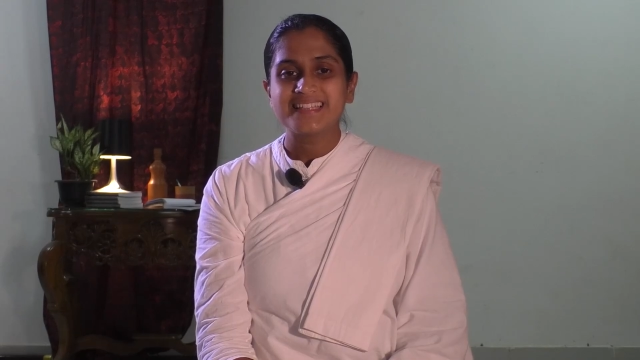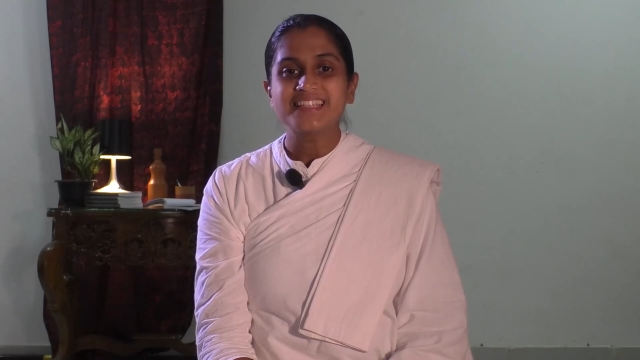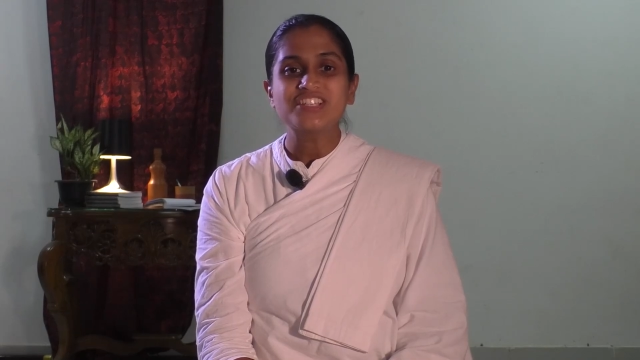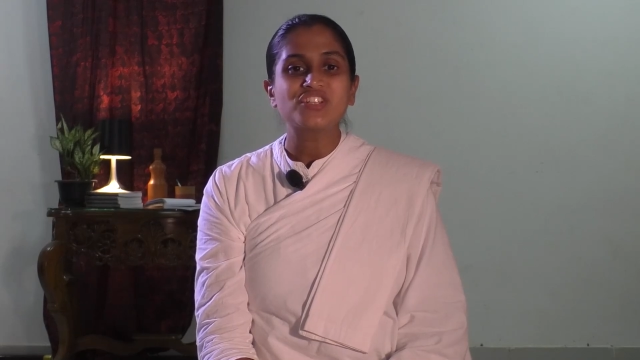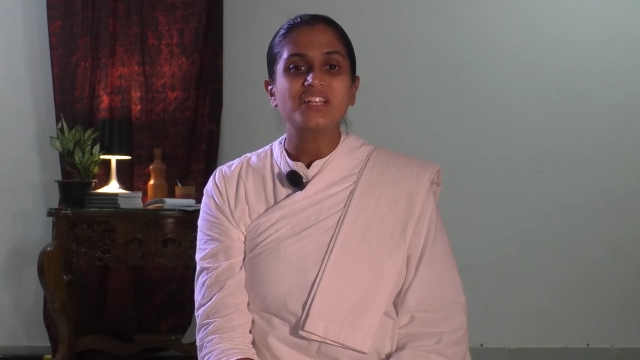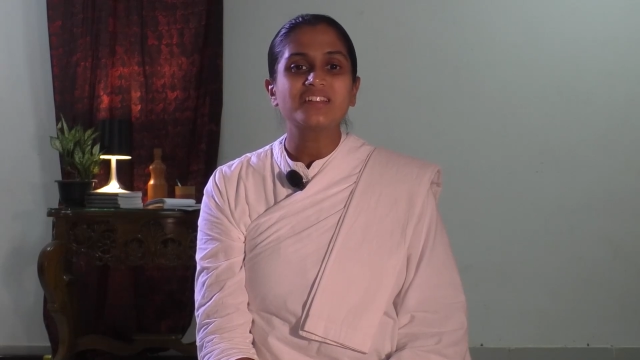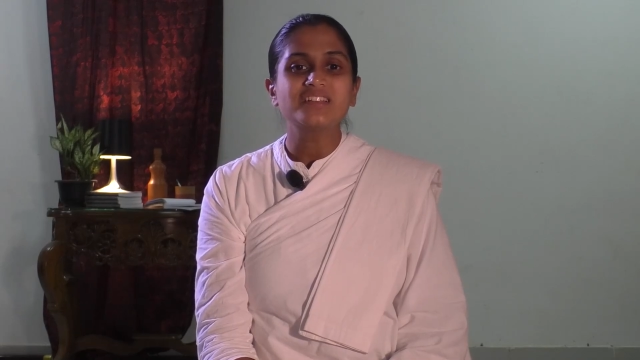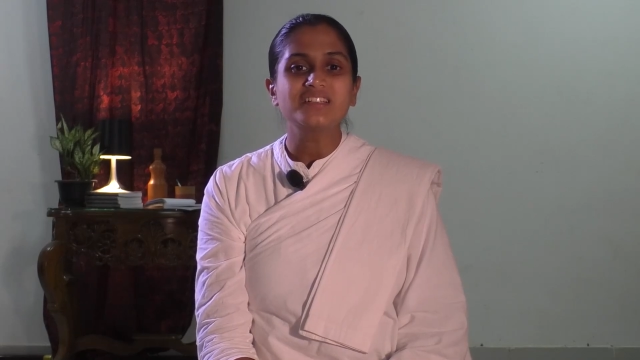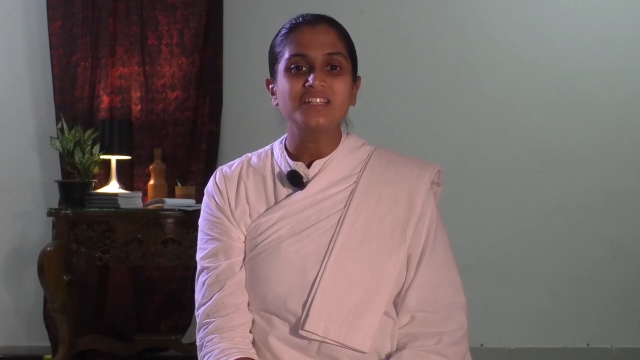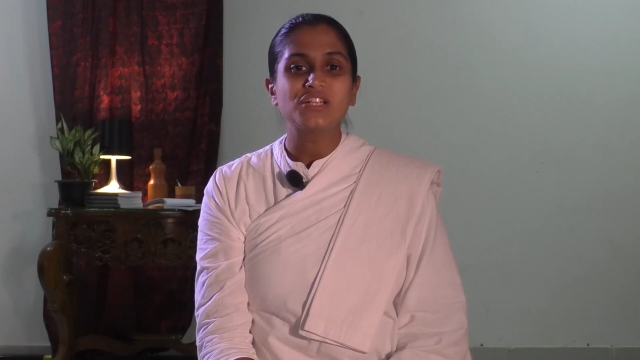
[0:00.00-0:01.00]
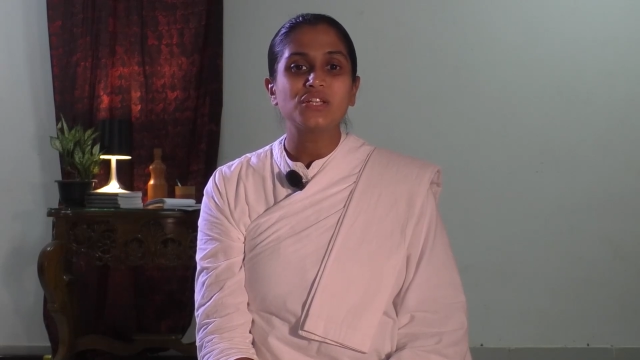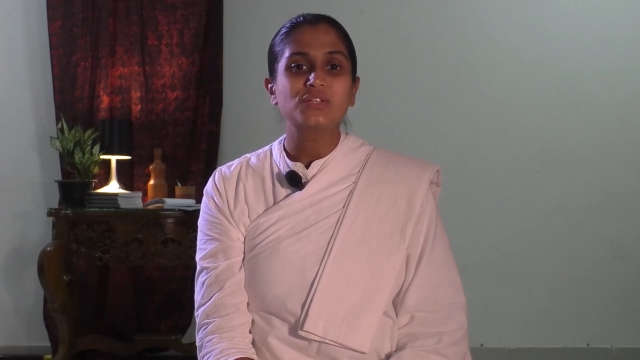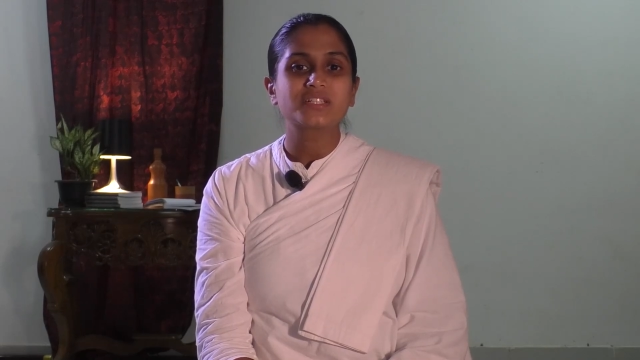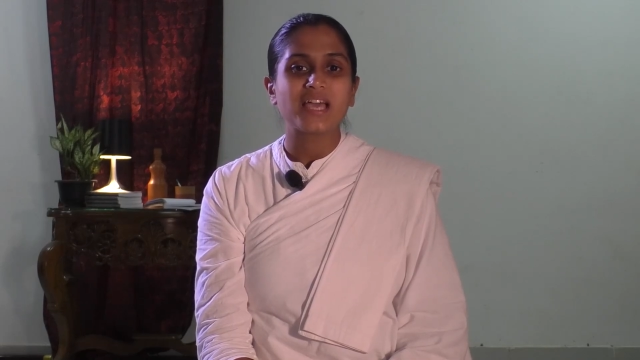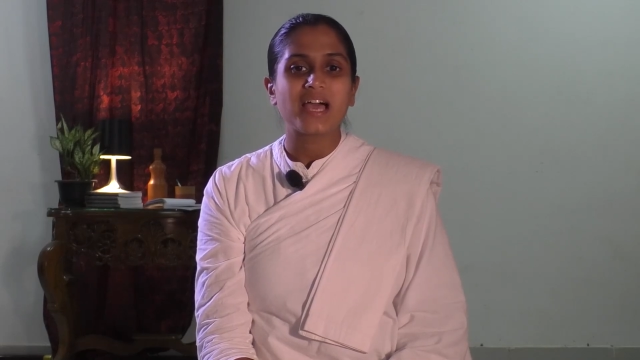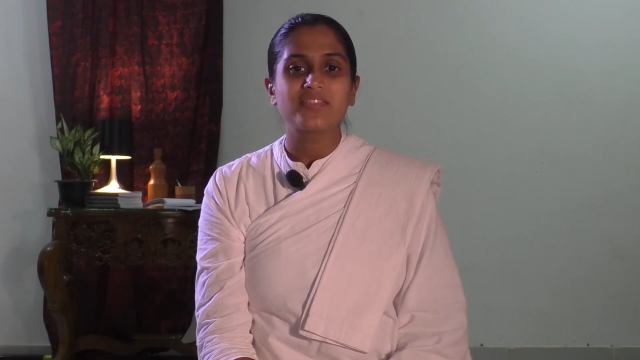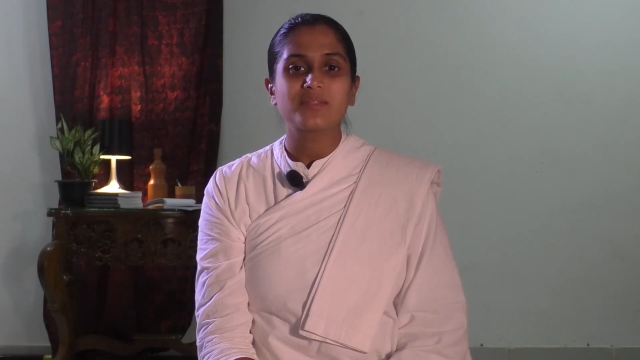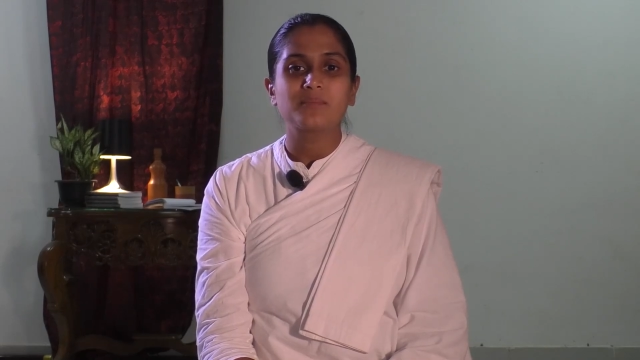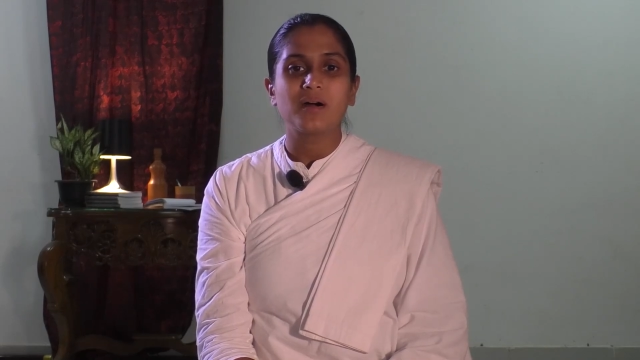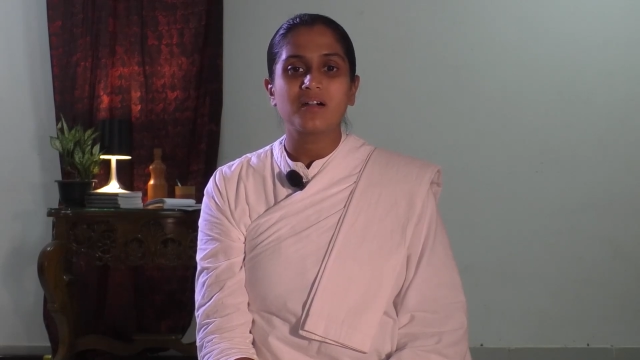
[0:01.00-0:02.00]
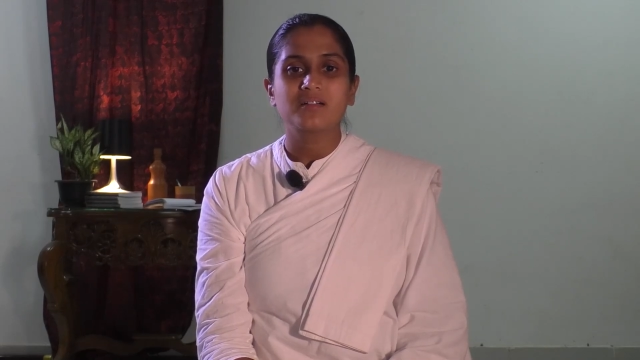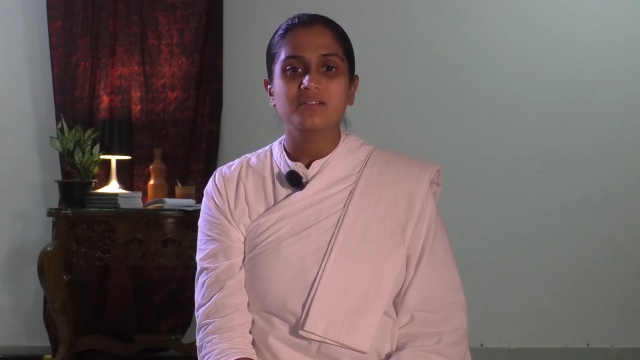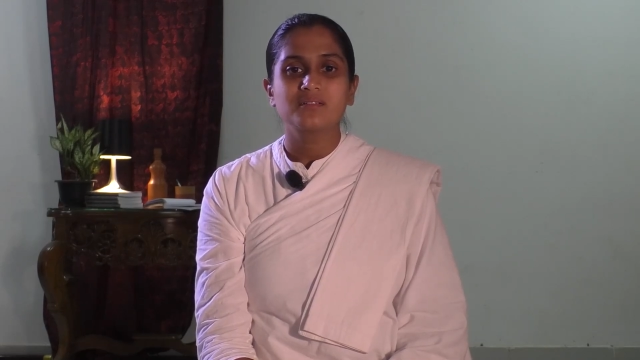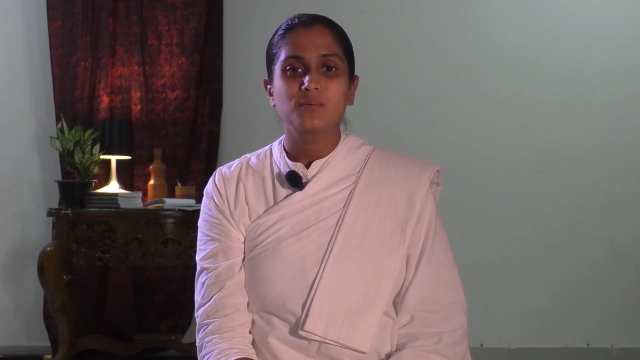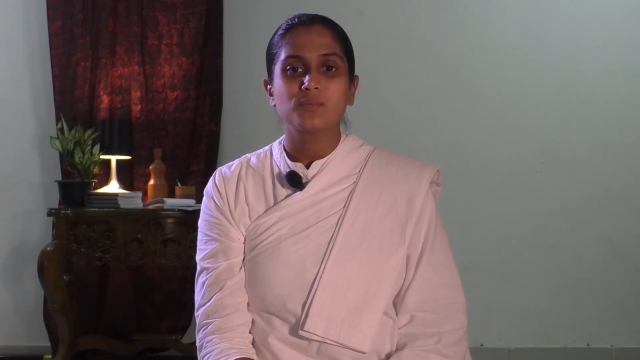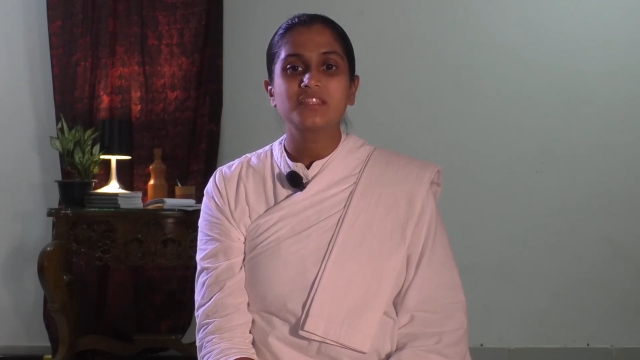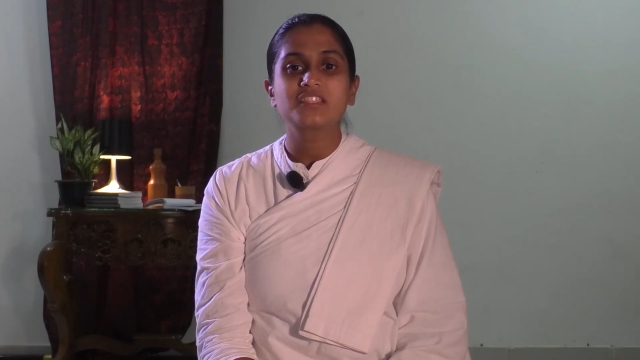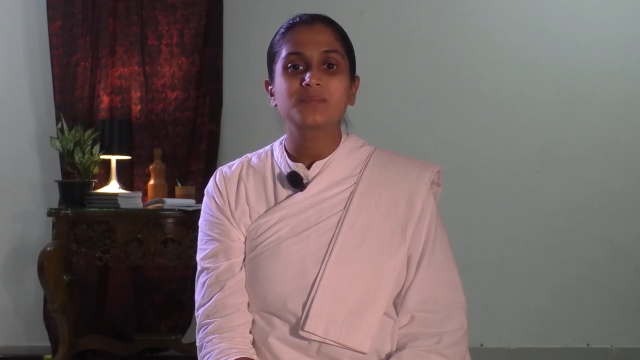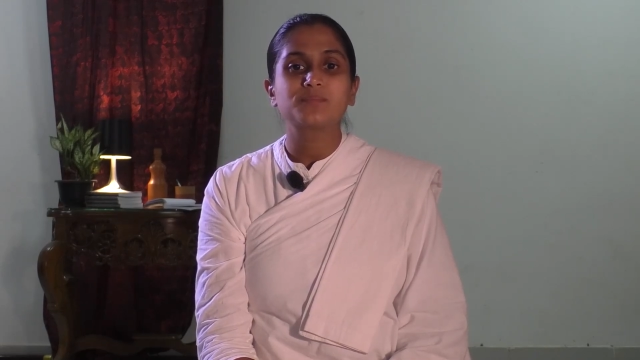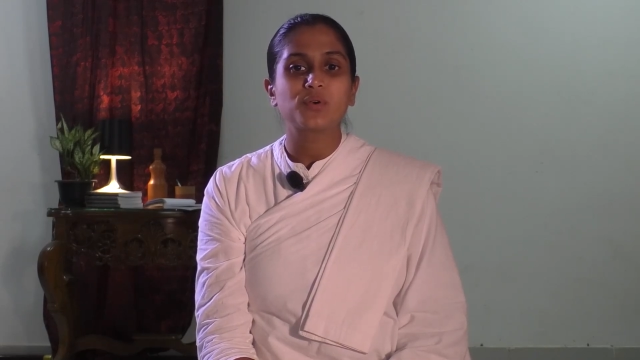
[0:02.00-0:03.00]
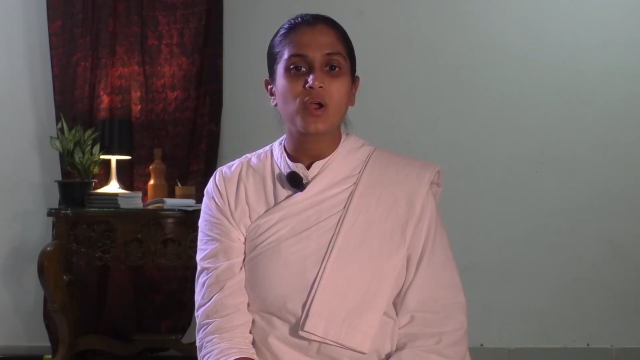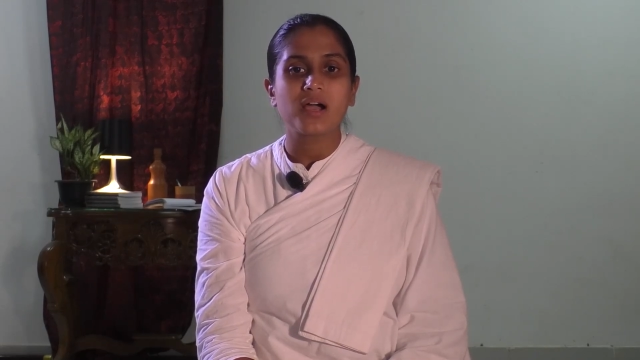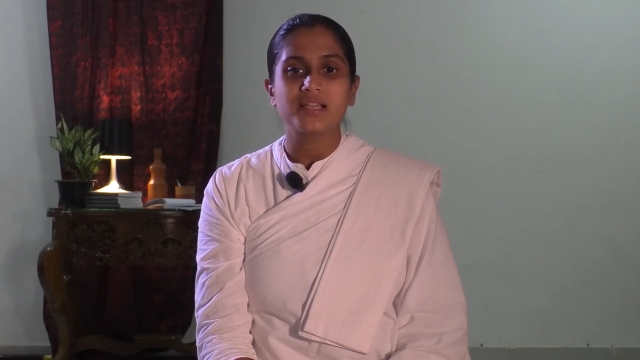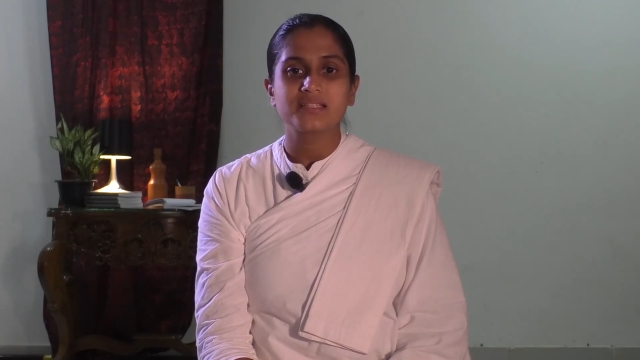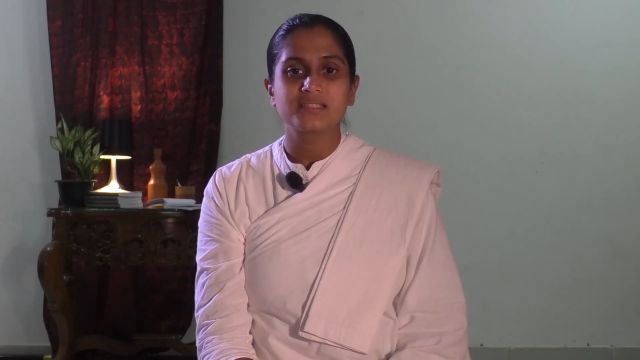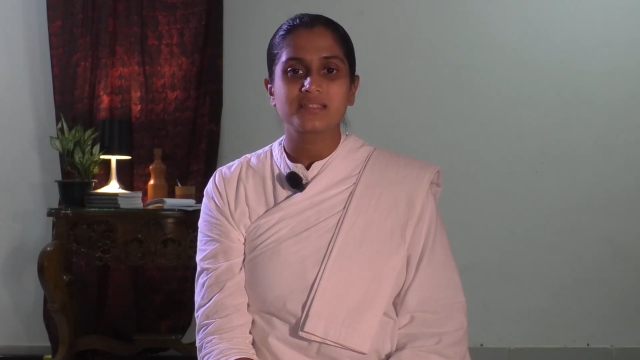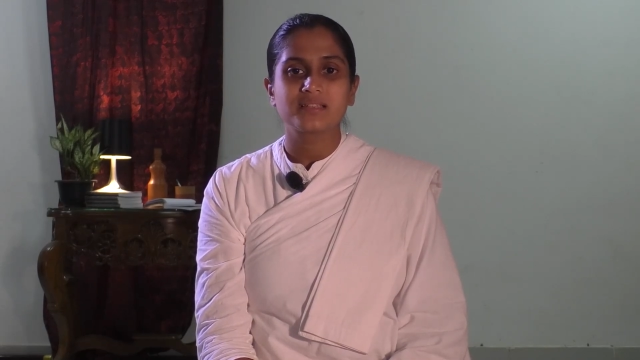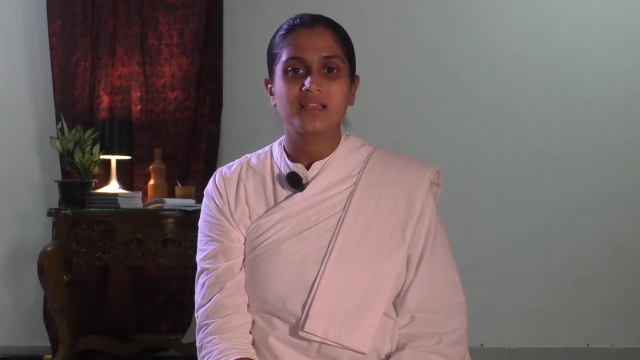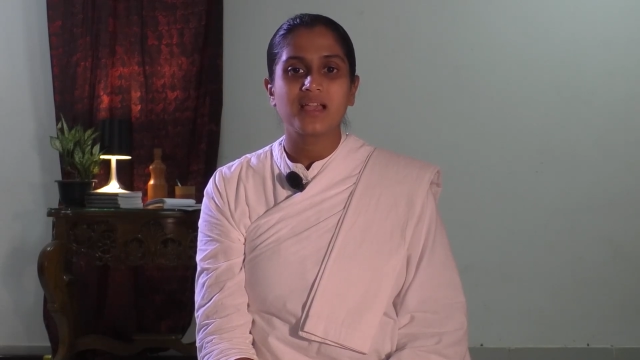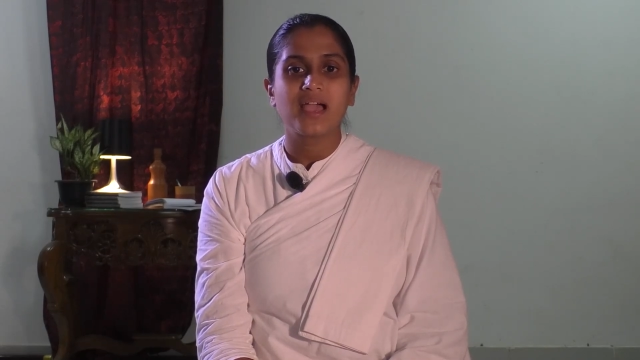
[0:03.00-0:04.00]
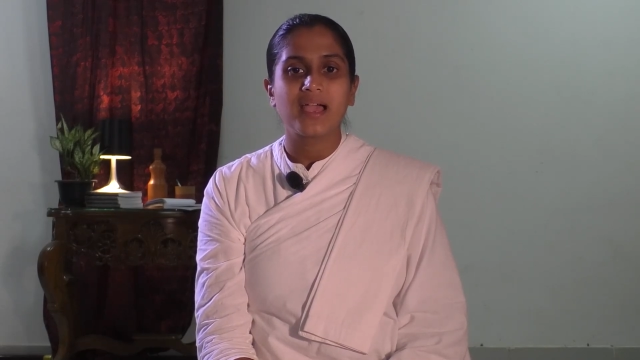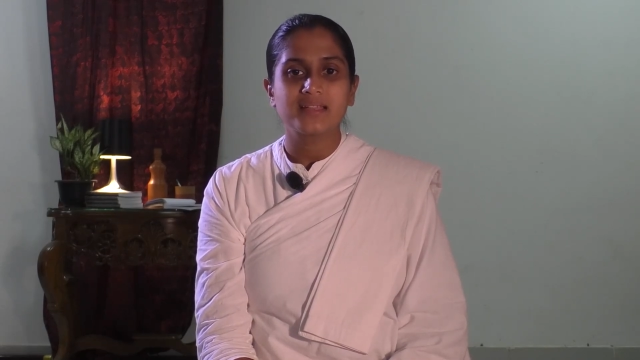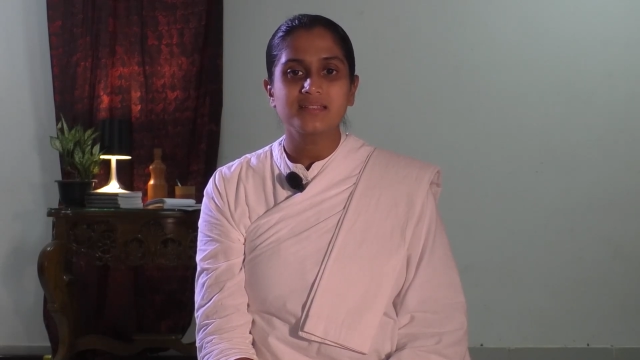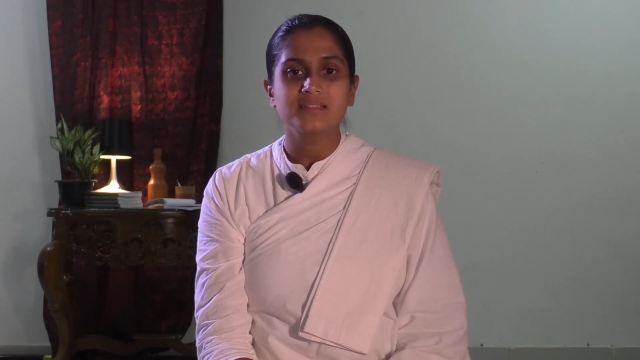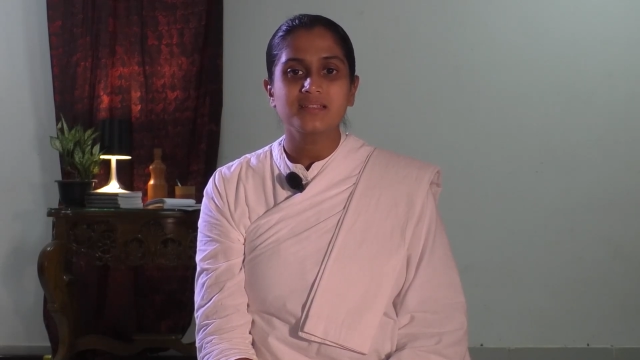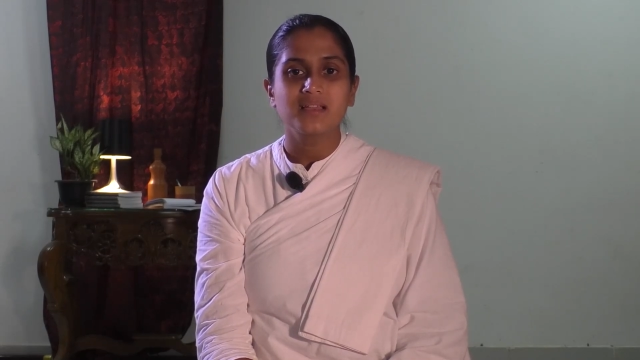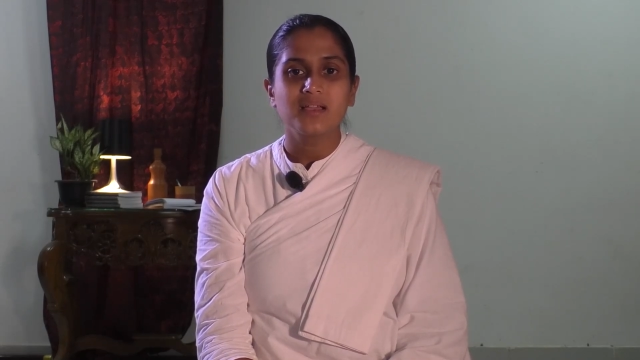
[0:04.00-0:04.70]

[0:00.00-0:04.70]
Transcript: The children looked at the monk with surprise and